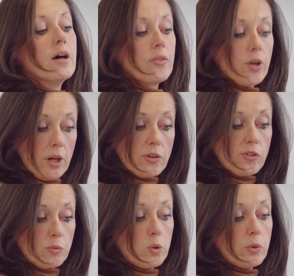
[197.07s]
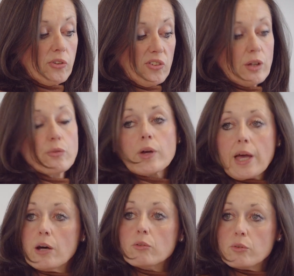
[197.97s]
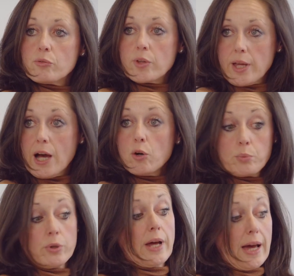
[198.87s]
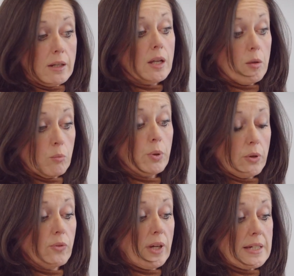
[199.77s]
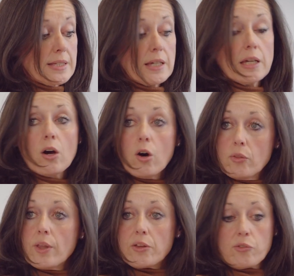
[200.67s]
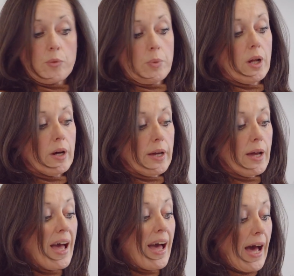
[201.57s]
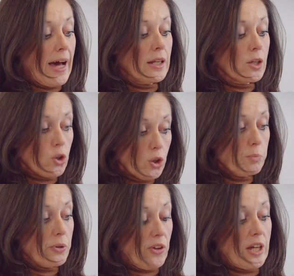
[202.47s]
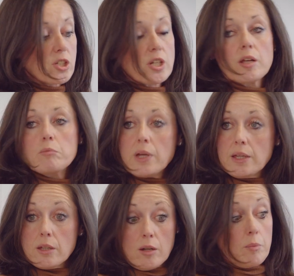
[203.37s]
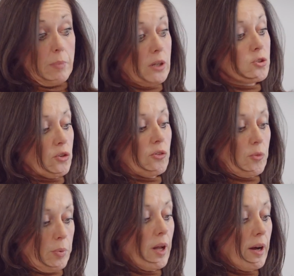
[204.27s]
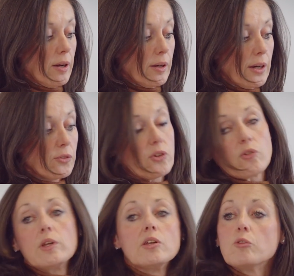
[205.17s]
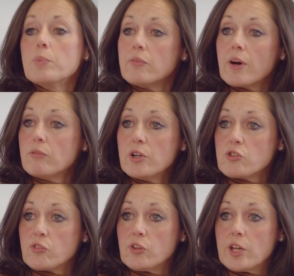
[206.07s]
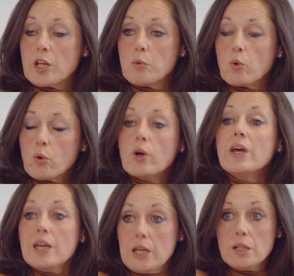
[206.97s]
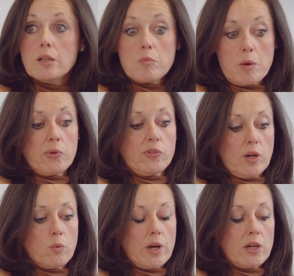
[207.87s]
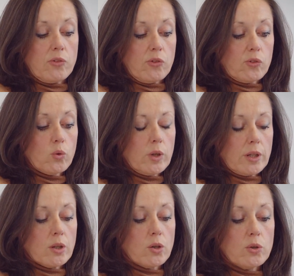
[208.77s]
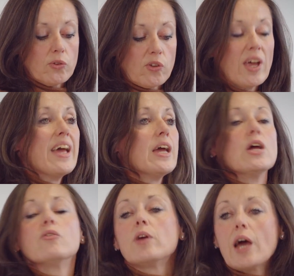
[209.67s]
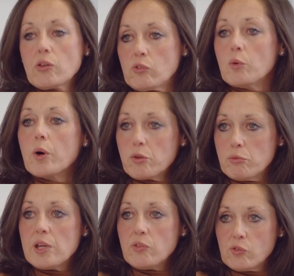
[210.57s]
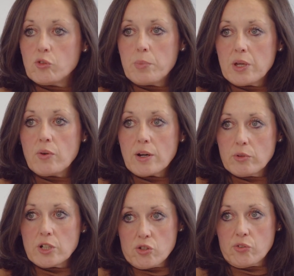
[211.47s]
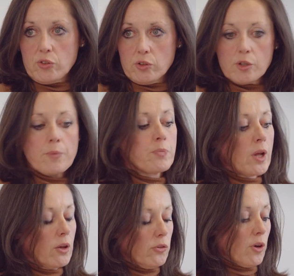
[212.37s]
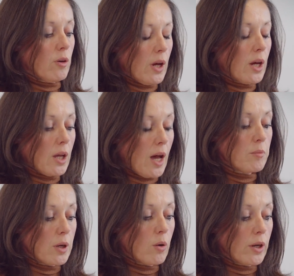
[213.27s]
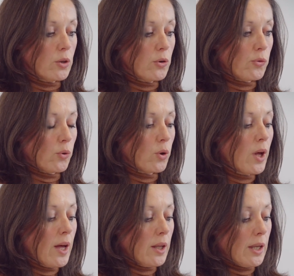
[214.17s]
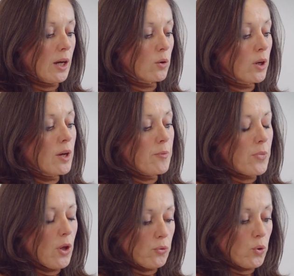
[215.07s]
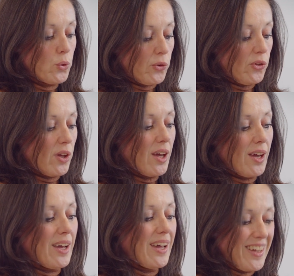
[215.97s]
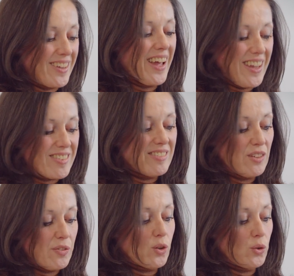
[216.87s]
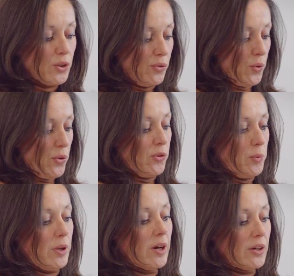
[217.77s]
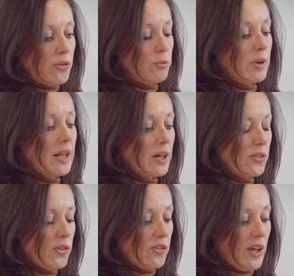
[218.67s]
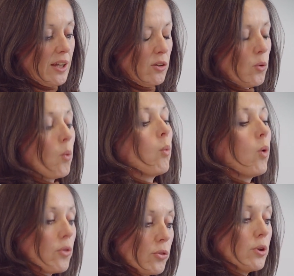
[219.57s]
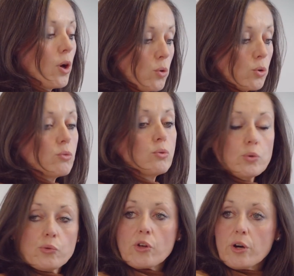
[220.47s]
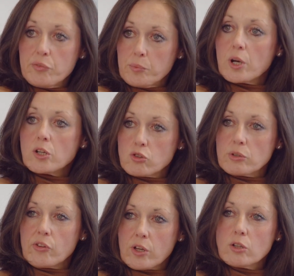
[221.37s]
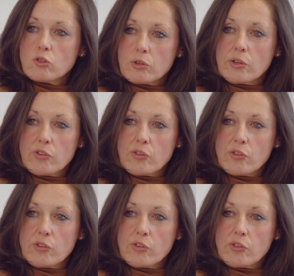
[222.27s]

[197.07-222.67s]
The customer will self-account for the output and input VAT on that supply, and it could potentially mean that our Belgian supplier now doesn't need to be VAT registered anymore in the member state where he's installing the goods if he has no other reason to be VAT registered. So it can be quite useful. Now, of course, it's difficult if you're the supplier to really understand what the local rules are from country to country.